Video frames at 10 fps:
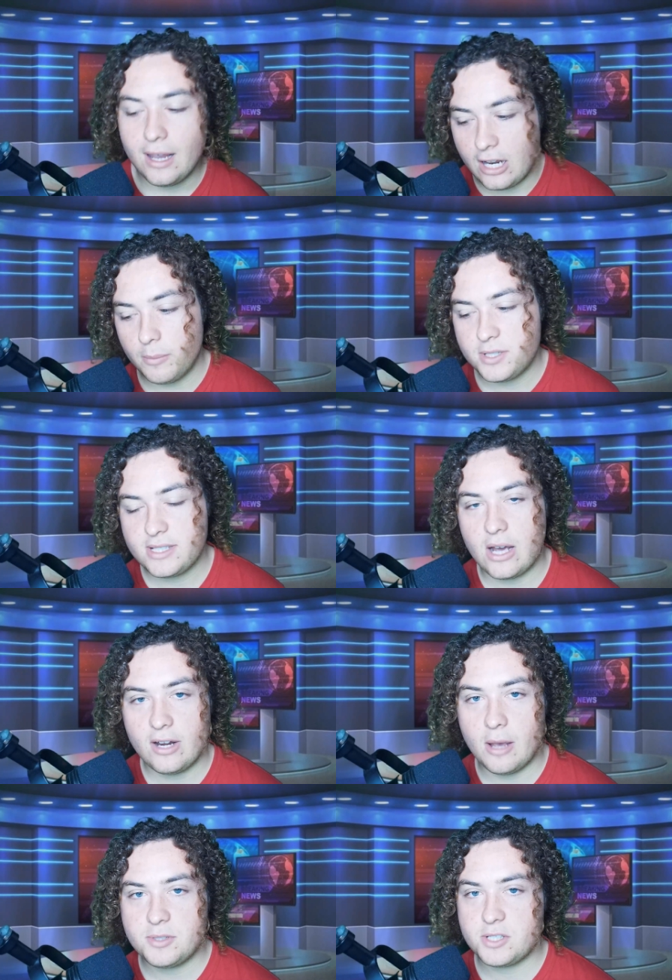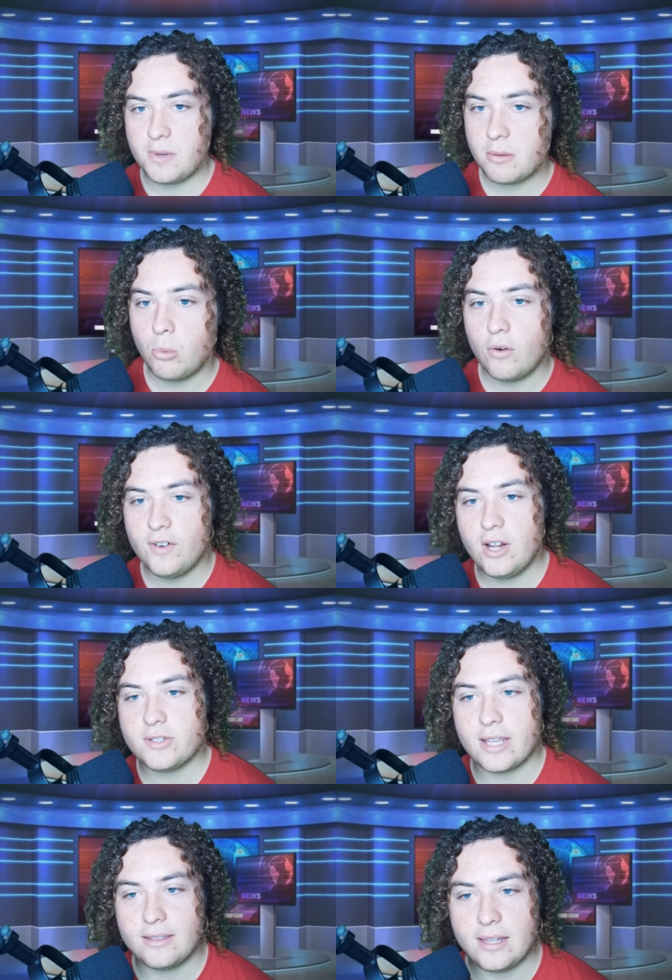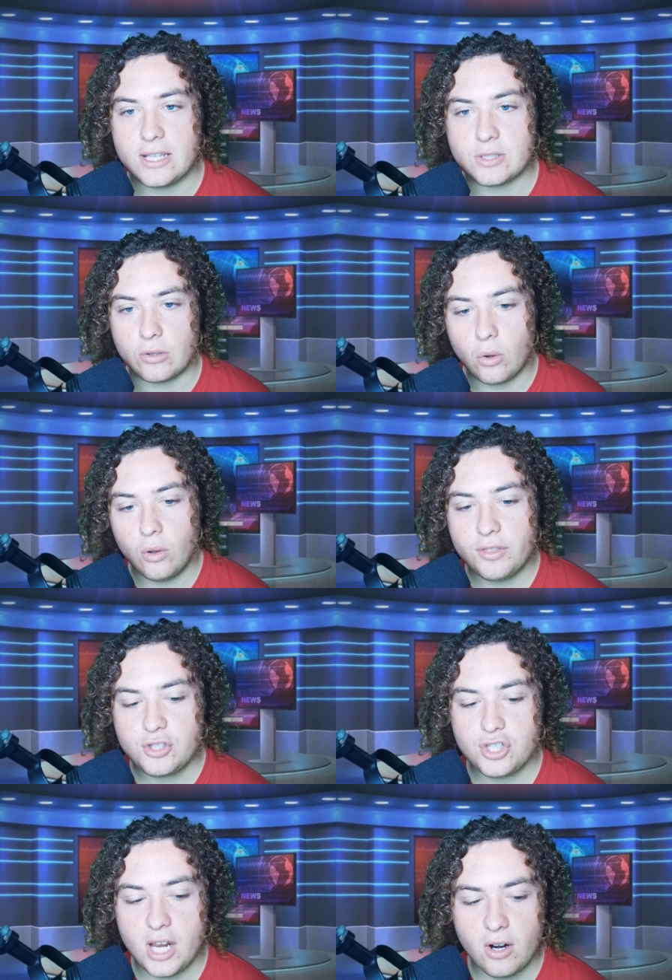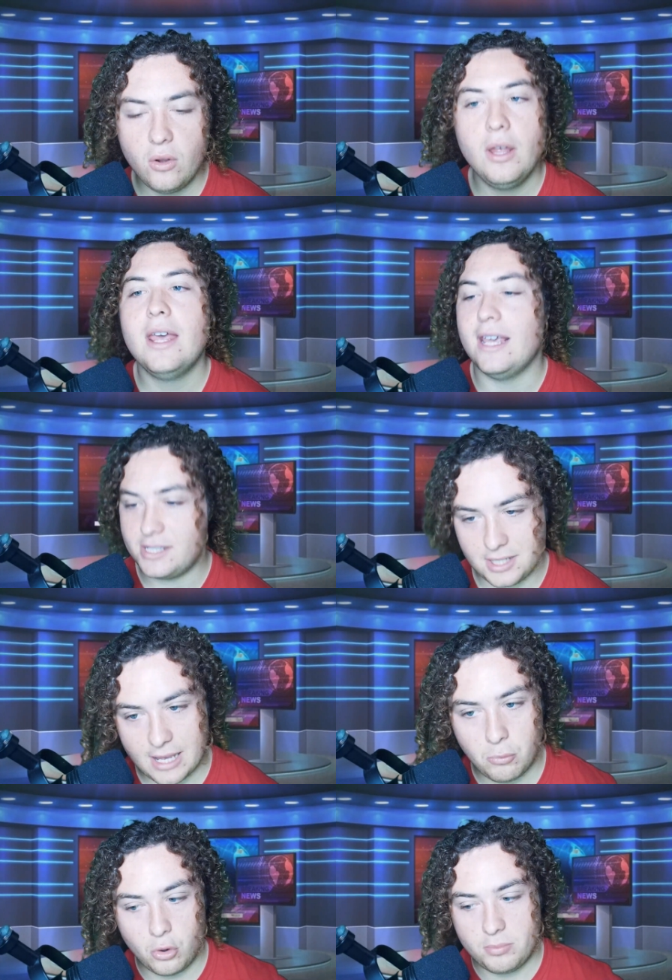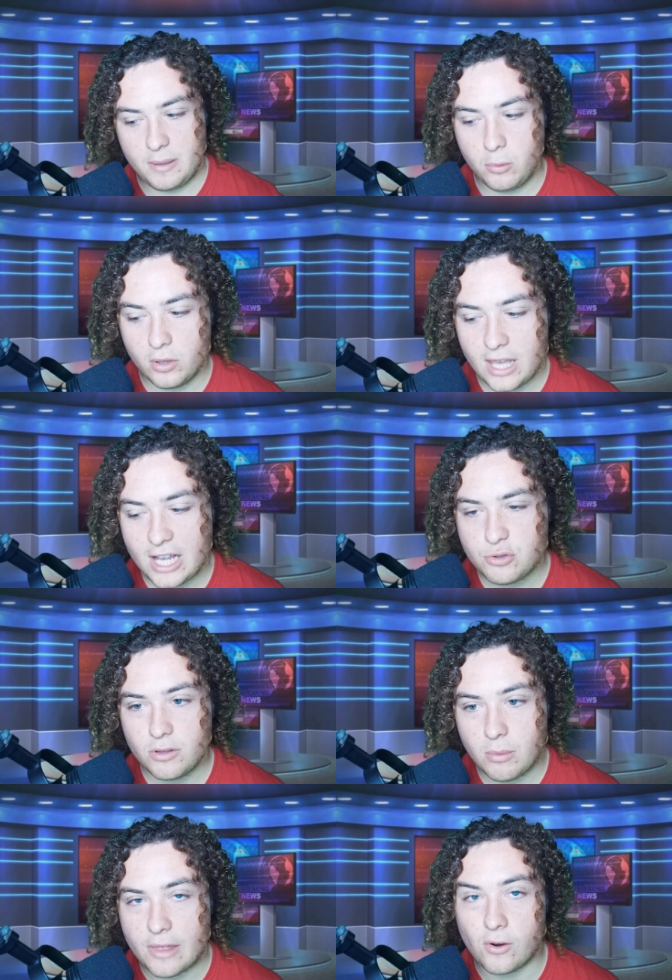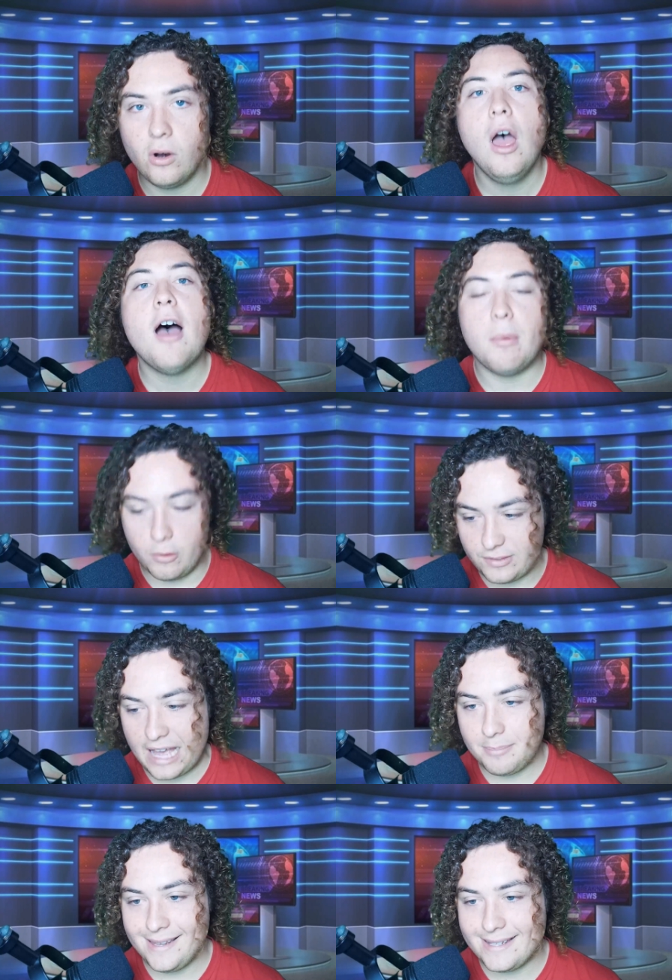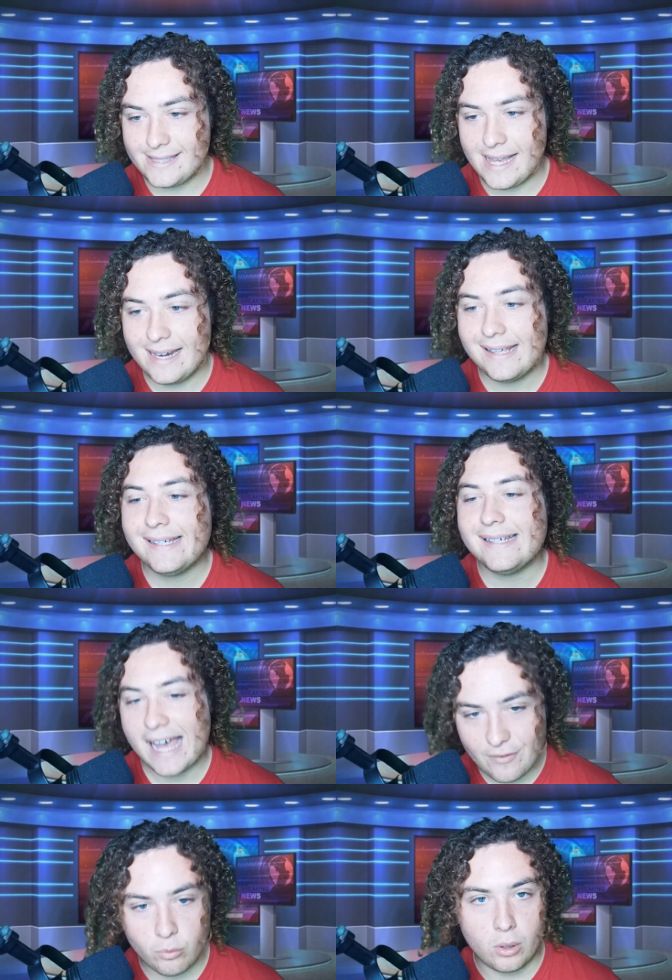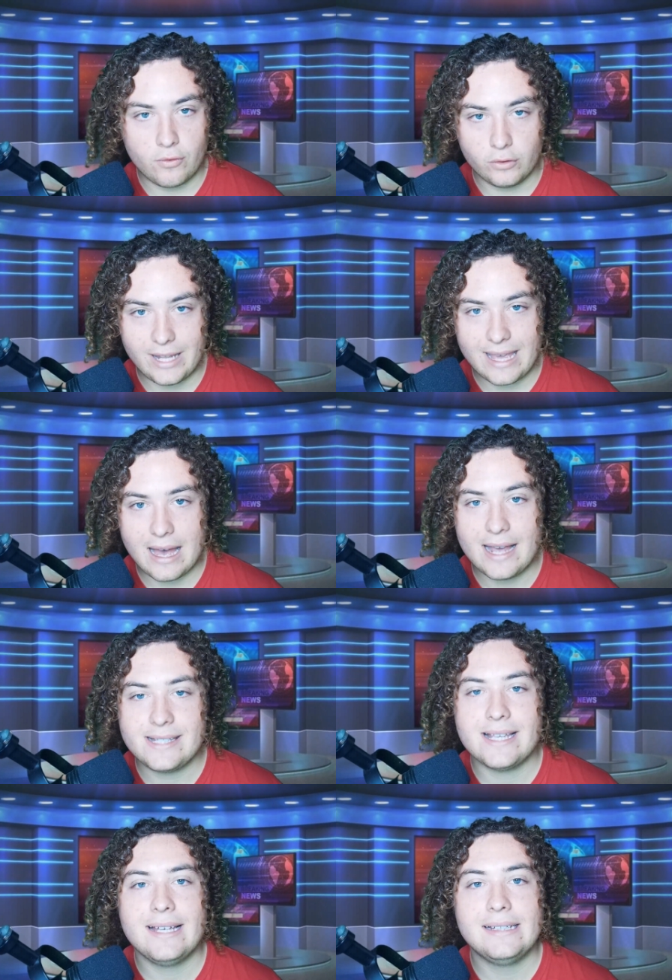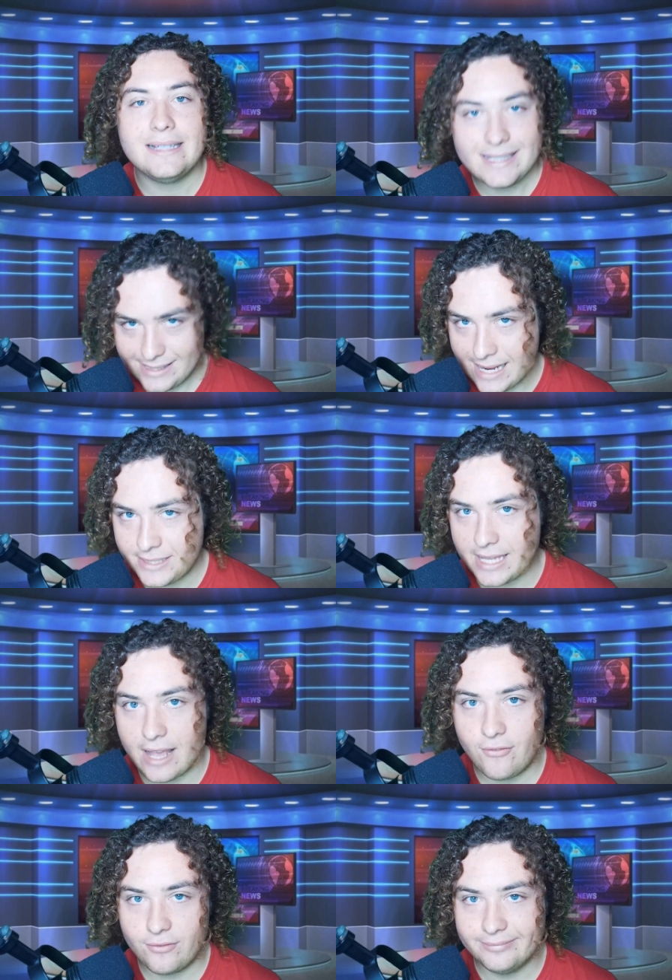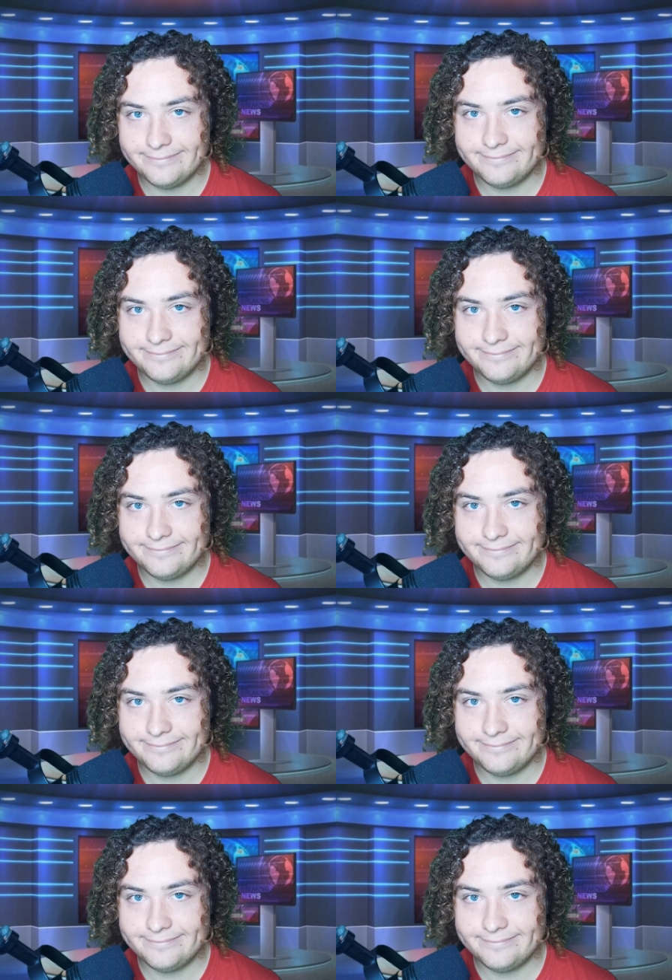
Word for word: It helps us out, helps us make more videos like these. The goal of this channel is to get more people engaged with weather. But with that being said, have a wonderful day, guys. Stay safe.